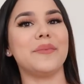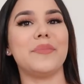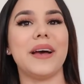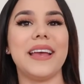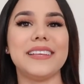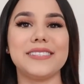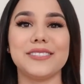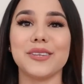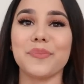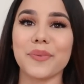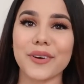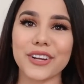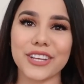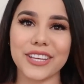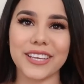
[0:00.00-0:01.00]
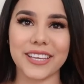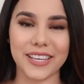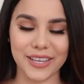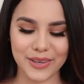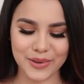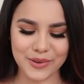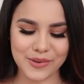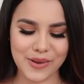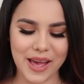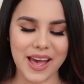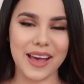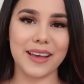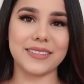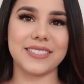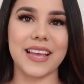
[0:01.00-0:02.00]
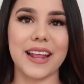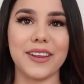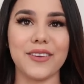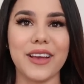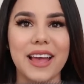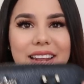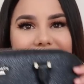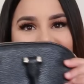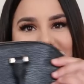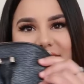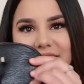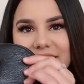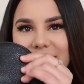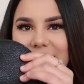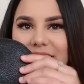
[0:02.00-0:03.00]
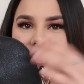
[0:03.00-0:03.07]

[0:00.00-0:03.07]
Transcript: But it's super cute. Daniel had gifted